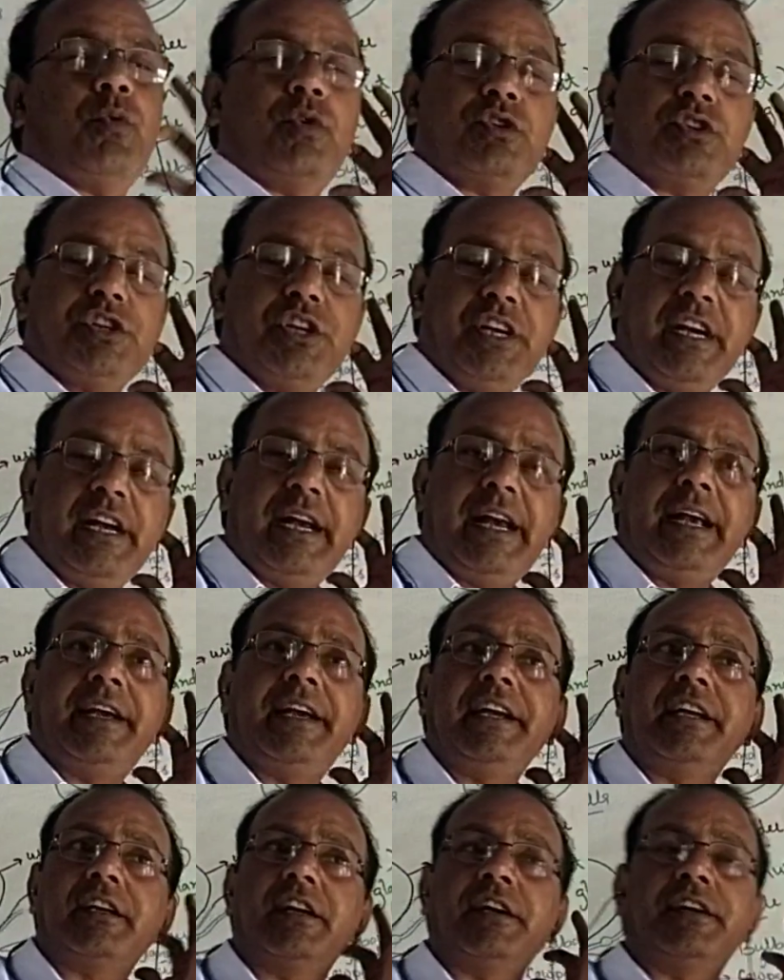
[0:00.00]
Posterior
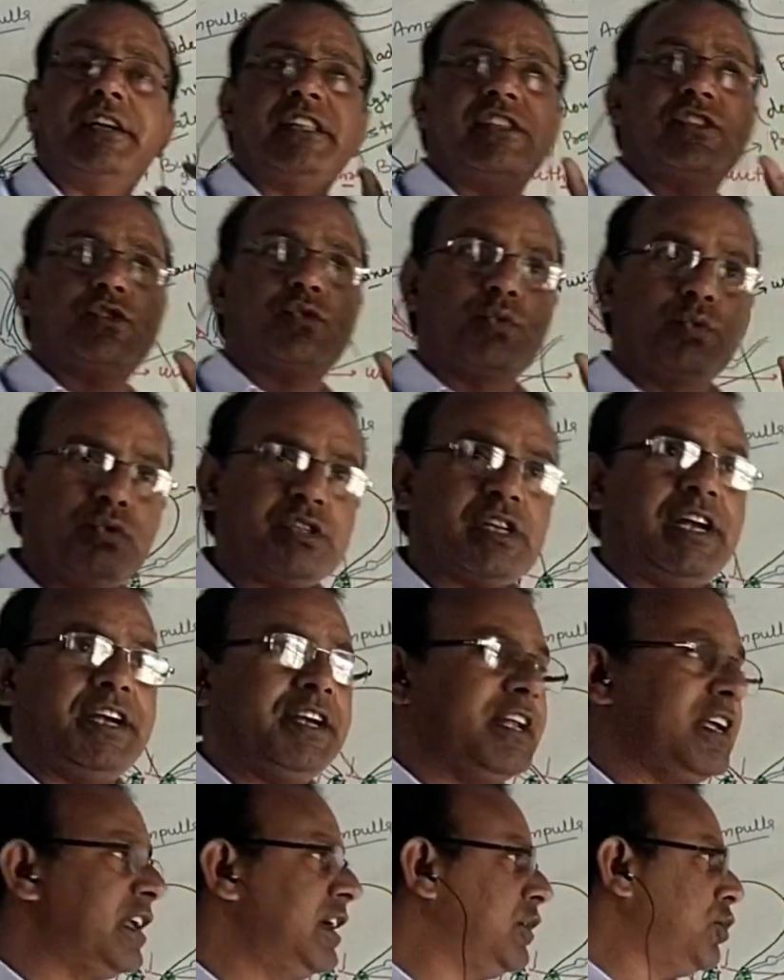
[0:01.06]
end it contains two
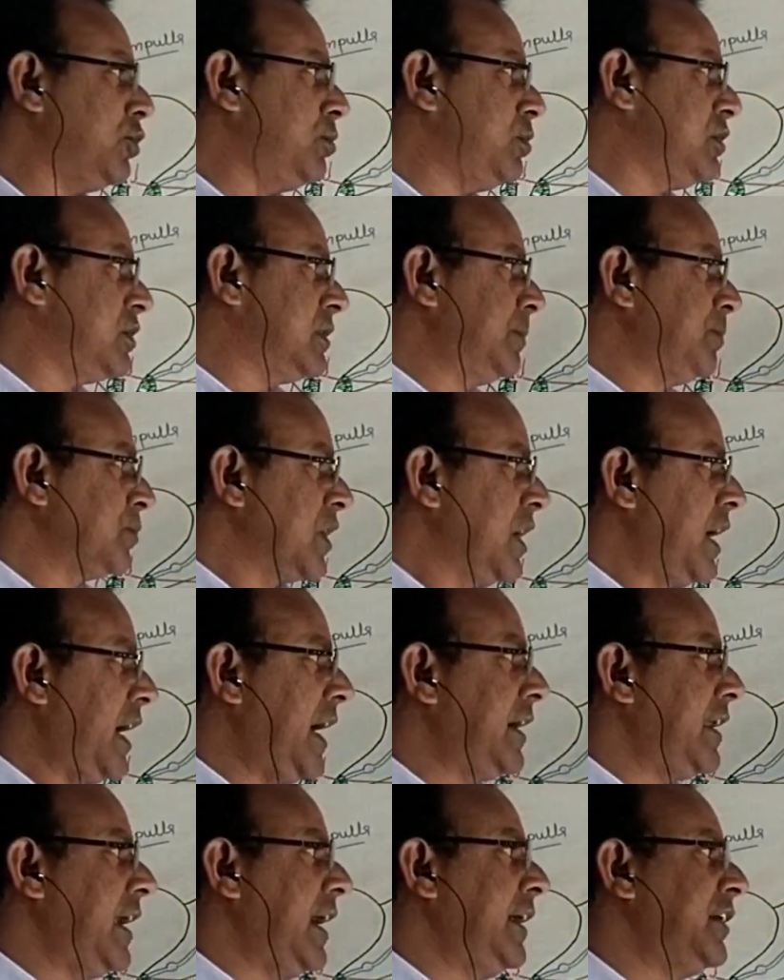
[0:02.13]
cylindrical tubules
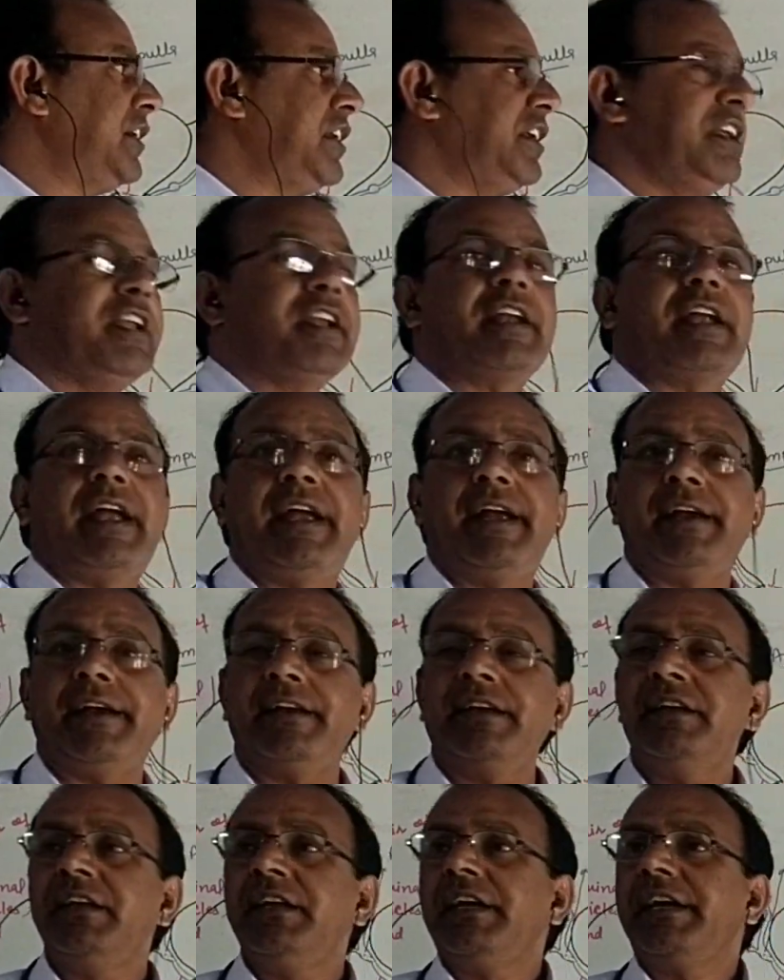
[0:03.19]
and anterior
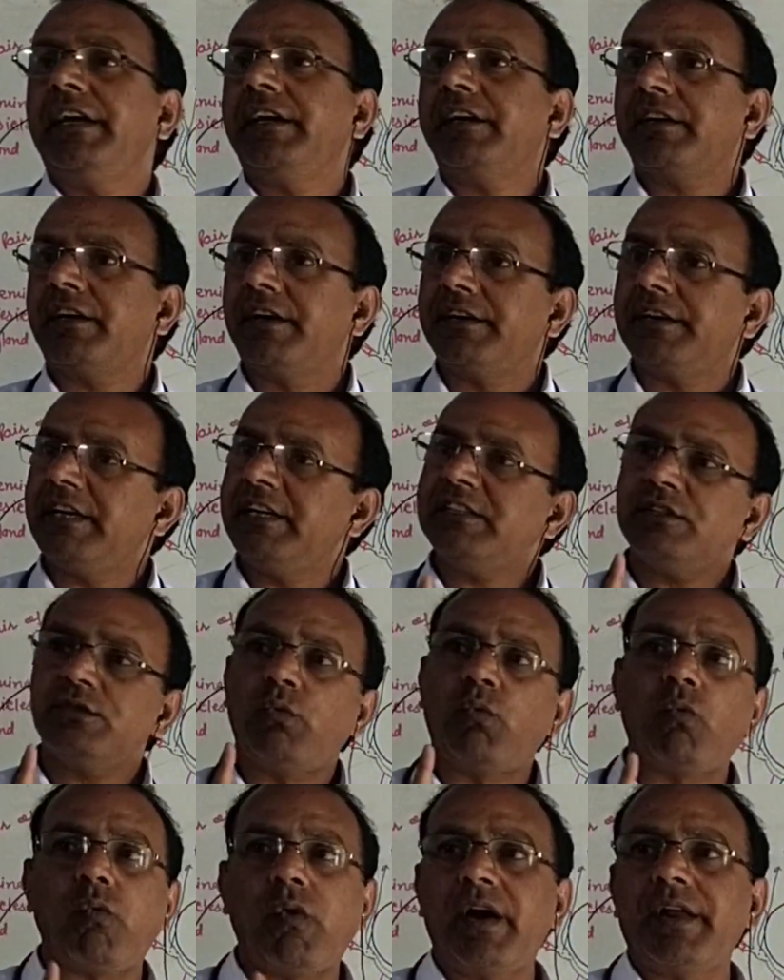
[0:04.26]
end it
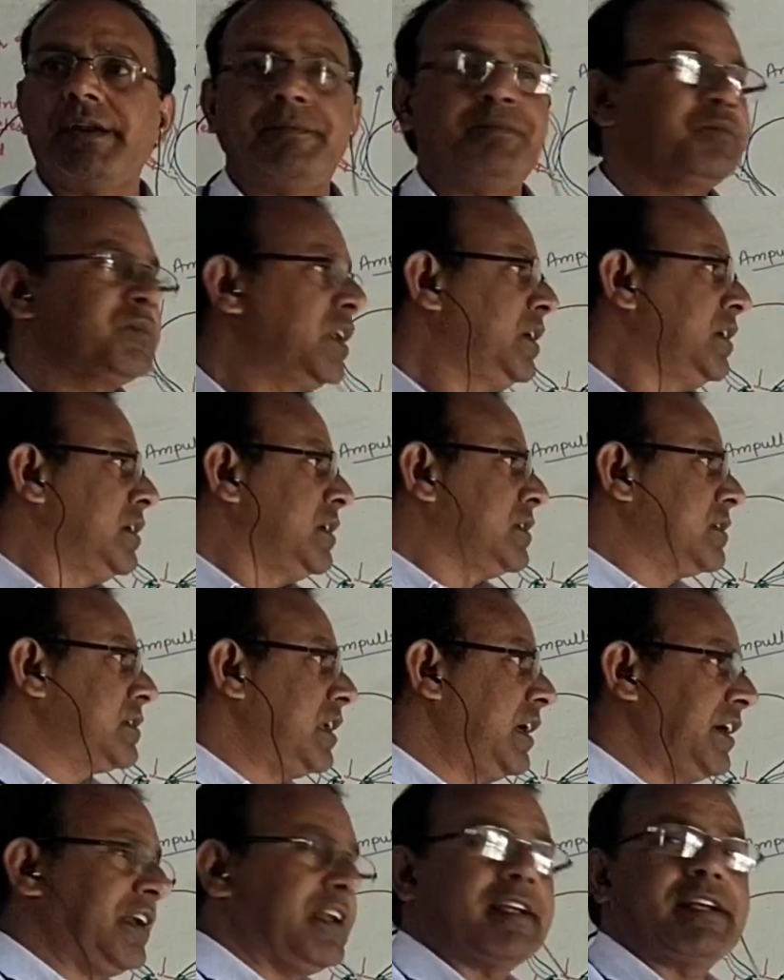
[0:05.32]
contains one
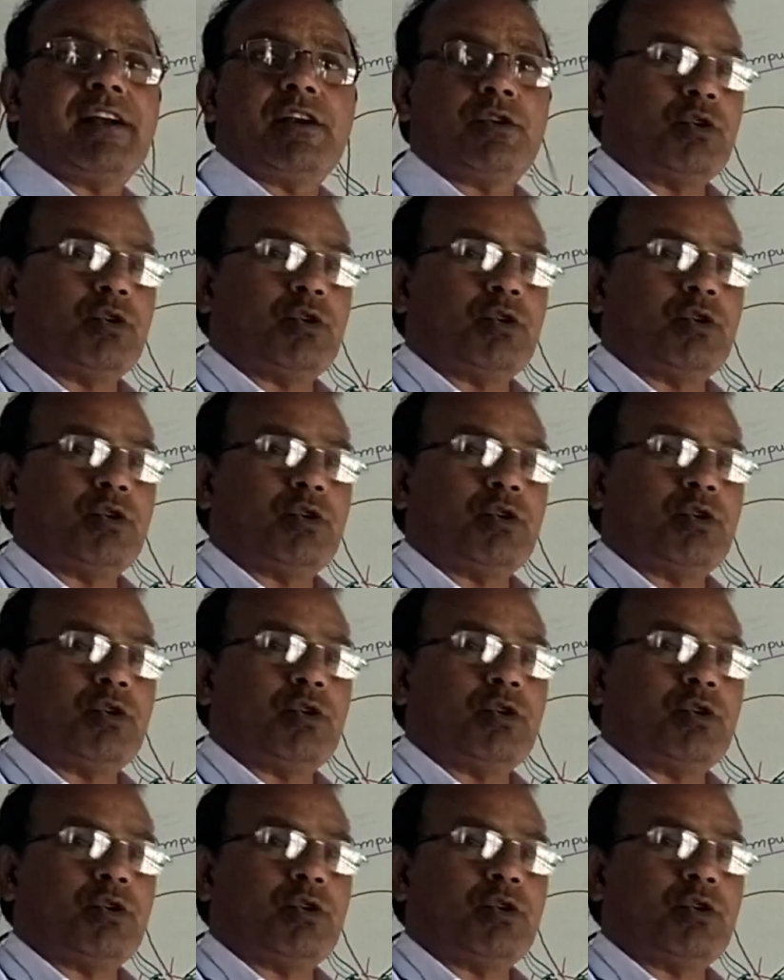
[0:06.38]
cylindrical